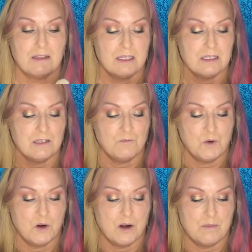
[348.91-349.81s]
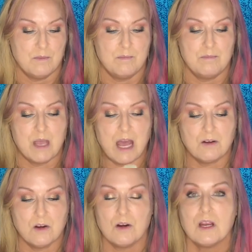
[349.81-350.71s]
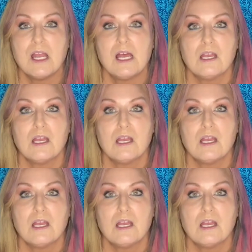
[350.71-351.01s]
This is for powder,